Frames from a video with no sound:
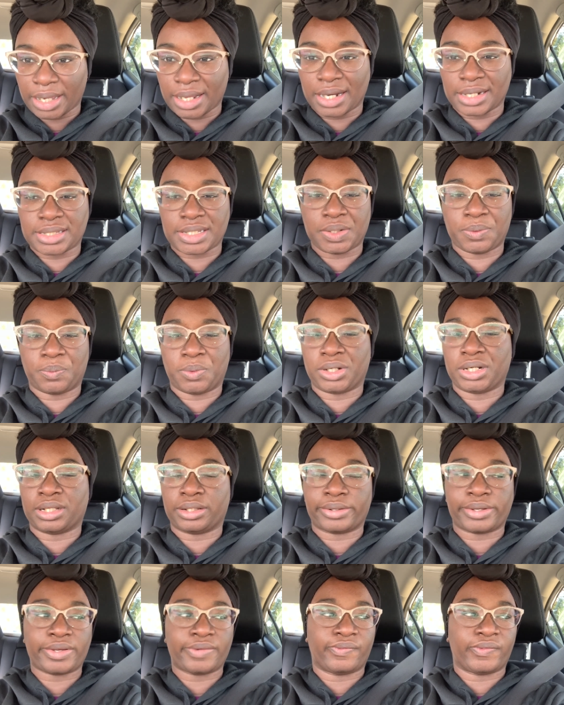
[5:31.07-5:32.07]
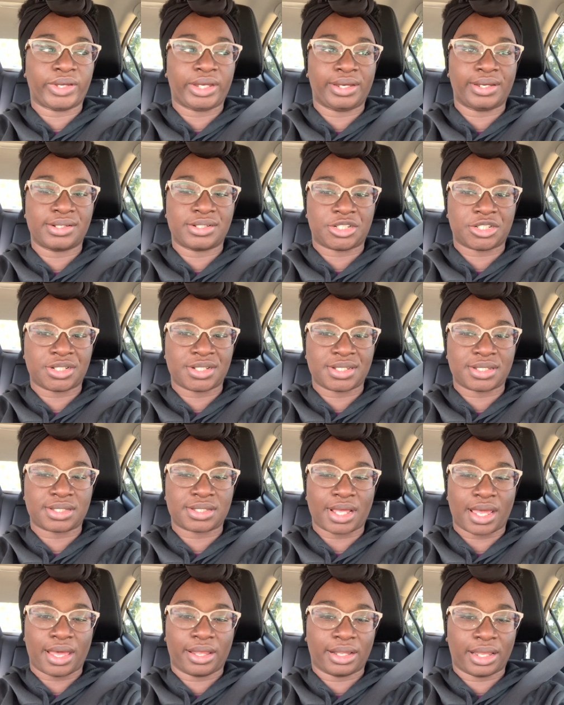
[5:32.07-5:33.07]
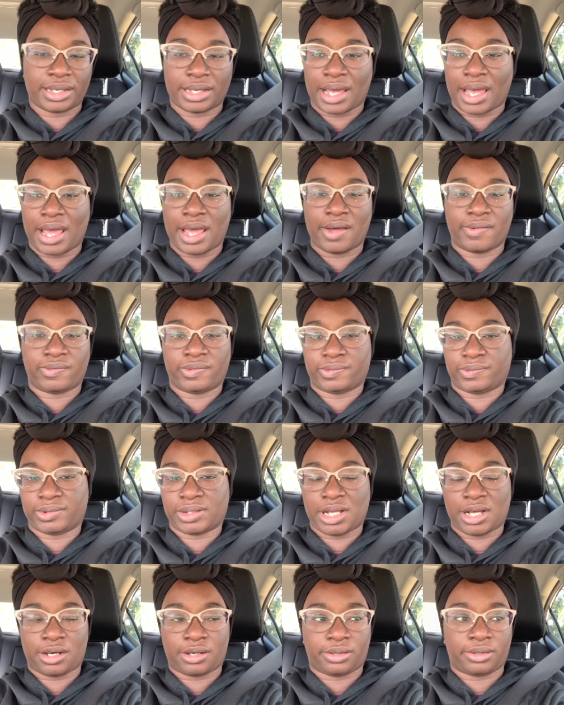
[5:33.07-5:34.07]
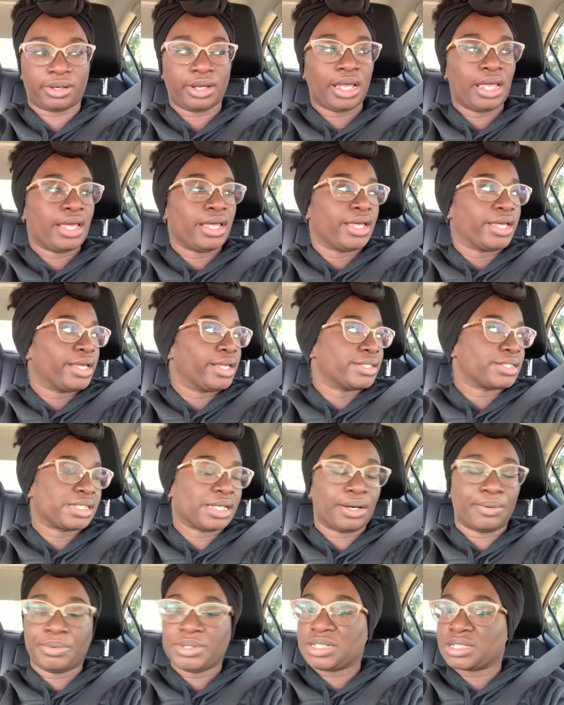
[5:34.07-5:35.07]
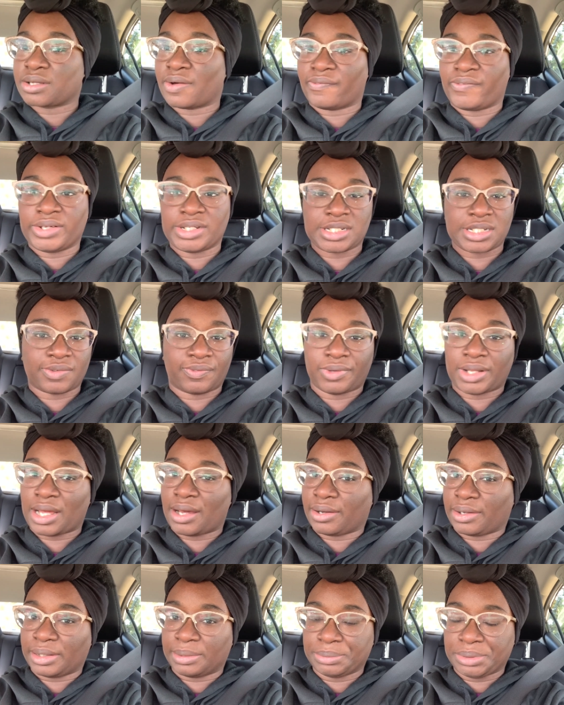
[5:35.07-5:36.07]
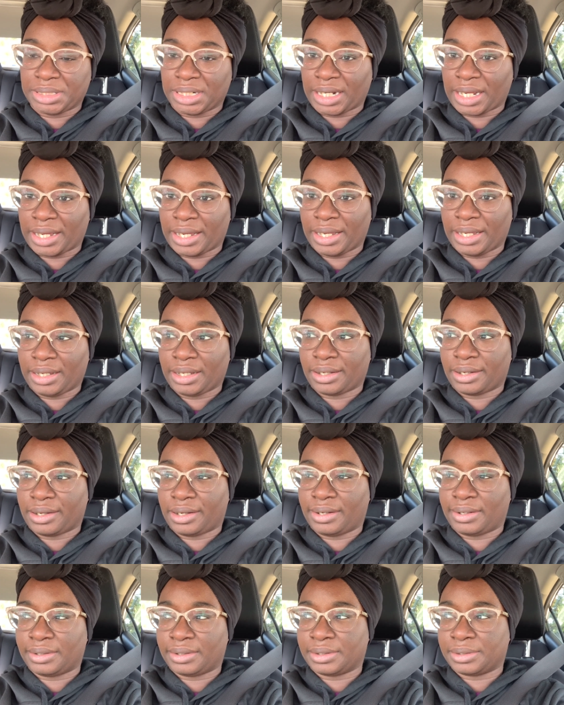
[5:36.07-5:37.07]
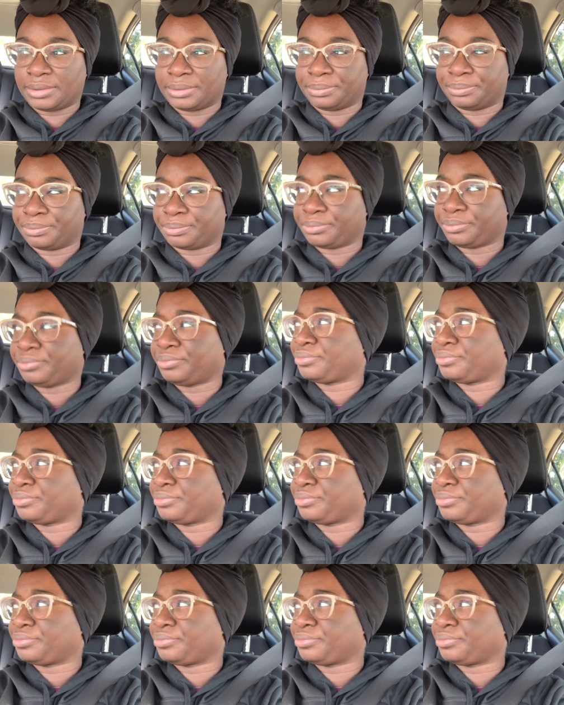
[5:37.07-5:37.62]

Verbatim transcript: and I didn't want to leave it just like a half of vlog. So we just gonna finish the vlog up today. Um,